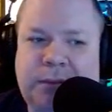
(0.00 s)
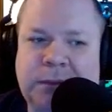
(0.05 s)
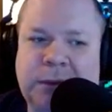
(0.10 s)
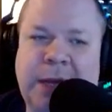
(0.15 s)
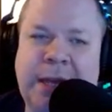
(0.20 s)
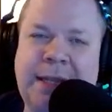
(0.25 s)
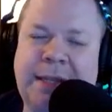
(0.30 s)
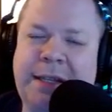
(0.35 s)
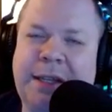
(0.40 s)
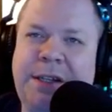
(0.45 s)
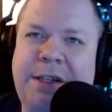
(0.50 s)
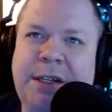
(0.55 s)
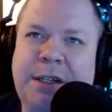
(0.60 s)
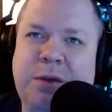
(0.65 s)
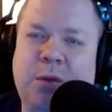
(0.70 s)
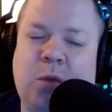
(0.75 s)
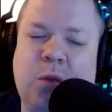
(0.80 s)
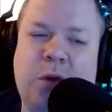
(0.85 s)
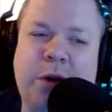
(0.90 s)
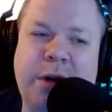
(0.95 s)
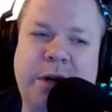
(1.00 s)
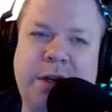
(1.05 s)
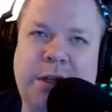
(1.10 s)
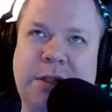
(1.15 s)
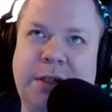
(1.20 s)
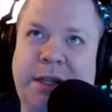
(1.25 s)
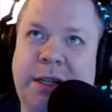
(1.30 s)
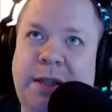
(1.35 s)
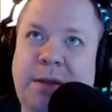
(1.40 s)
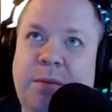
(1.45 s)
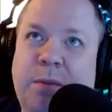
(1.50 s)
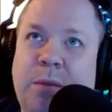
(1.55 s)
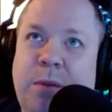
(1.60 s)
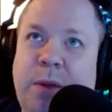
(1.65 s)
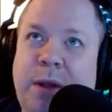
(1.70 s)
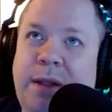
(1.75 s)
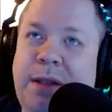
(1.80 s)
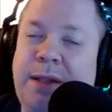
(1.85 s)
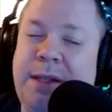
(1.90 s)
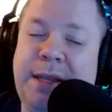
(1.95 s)
Is it just Warner's and,
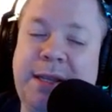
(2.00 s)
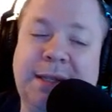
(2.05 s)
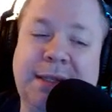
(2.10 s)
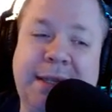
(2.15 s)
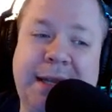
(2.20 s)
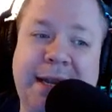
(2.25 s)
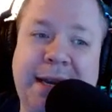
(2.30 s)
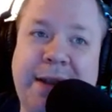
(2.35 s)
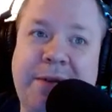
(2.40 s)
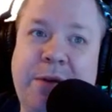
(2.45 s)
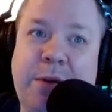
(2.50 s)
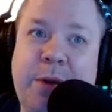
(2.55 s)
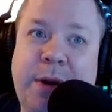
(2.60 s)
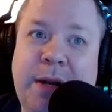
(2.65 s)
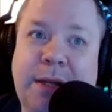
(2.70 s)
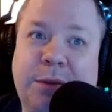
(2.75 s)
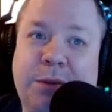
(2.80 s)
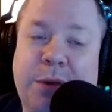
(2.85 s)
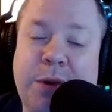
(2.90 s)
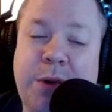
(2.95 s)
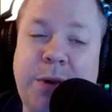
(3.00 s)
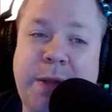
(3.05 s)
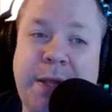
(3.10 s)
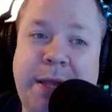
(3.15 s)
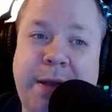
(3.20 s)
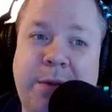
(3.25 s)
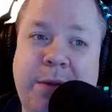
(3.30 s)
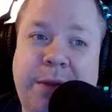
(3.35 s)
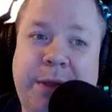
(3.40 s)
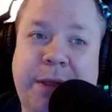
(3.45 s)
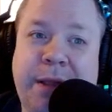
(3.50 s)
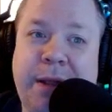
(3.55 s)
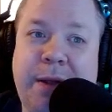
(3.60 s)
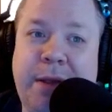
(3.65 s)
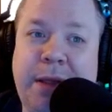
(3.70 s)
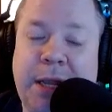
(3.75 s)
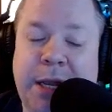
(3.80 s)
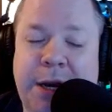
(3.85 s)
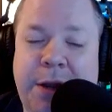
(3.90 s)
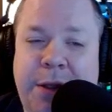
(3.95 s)
and Disney and everyone has ruined it with
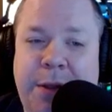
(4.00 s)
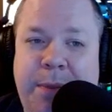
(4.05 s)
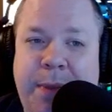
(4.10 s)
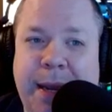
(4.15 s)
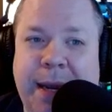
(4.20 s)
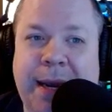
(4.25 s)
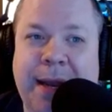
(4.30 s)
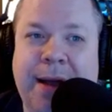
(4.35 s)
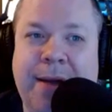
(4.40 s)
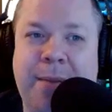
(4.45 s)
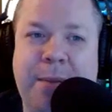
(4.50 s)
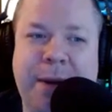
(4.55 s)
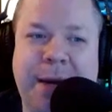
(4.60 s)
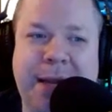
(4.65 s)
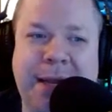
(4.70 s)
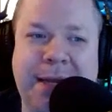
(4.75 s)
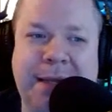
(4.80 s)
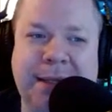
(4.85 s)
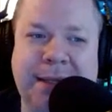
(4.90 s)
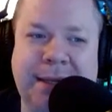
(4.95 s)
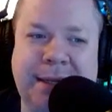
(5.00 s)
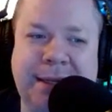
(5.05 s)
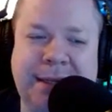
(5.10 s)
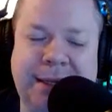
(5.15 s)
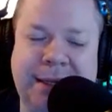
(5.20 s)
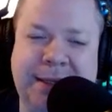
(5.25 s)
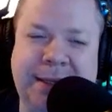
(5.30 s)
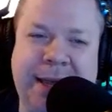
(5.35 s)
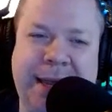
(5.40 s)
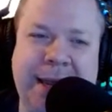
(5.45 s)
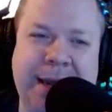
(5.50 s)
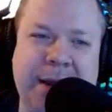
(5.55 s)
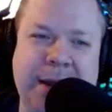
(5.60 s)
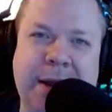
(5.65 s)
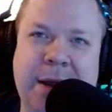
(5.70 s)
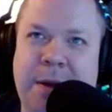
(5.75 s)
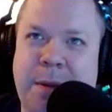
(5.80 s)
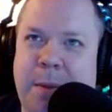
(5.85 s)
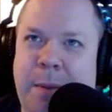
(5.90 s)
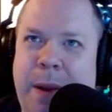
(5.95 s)
the you know the big companies and it's just like
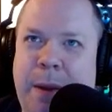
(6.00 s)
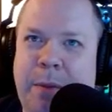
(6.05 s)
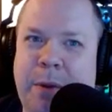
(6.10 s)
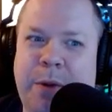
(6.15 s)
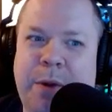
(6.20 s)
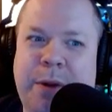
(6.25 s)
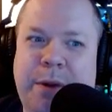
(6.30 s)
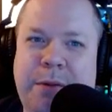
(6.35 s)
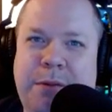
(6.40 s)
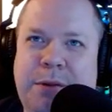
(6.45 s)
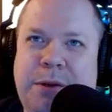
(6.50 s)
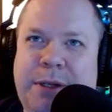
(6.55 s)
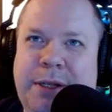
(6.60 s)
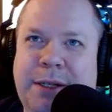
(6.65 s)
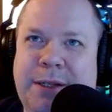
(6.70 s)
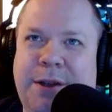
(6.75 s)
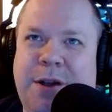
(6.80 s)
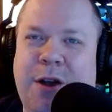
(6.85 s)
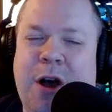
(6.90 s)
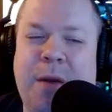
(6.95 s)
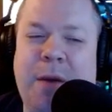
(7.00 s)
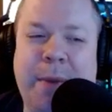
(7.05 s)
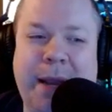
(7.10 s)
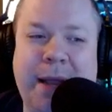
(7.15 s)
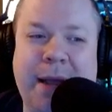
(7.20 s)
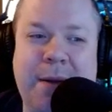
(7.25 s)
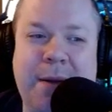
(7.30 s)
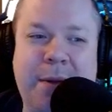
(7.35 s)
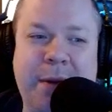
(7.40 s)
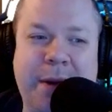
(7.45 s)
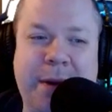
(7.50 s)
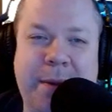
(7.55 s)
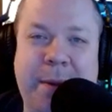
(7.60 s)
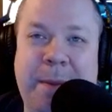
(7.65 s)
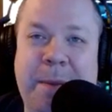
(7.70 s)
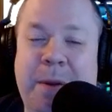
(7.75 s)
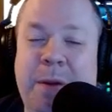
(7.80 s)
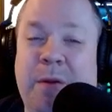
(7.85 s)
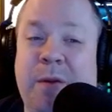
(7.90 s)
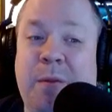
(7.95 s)
remember when we were just comic com
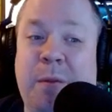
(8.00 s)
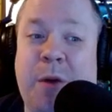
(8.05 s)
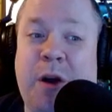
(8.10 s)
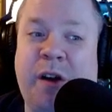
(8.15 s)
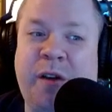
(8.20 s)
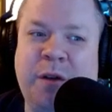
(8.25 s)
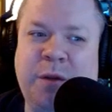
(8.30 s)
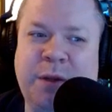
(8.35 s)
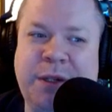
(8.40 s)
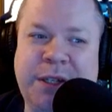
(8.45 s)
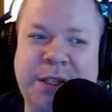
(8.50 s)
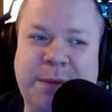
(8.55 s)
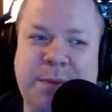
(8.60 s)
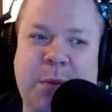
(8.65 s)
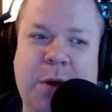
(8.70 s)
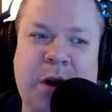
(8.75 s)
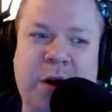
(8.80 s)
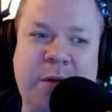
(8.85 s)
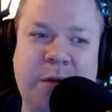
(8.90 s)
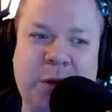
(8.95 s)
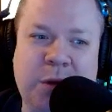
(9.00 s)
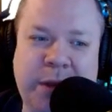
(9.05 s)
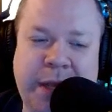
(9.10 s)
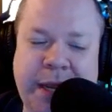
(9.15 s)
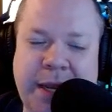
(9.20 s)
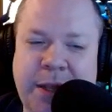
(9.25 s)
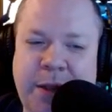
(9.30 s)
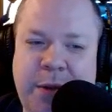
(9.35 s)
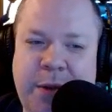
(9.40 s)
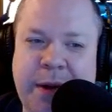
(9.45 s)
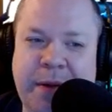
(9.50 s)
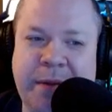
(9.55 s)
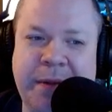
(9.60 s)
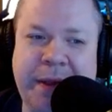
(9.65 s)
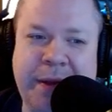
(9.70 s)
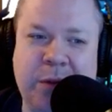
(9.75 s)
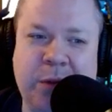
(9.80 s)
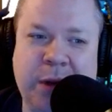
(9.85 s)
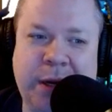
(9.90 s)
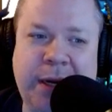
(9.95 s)
remember when Marvel was just Marvel and they could do whatever
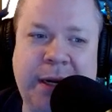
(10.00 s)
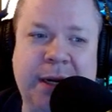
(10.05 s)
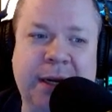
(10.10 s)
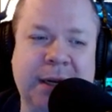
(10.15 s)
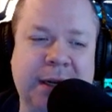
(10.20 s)
they wanted.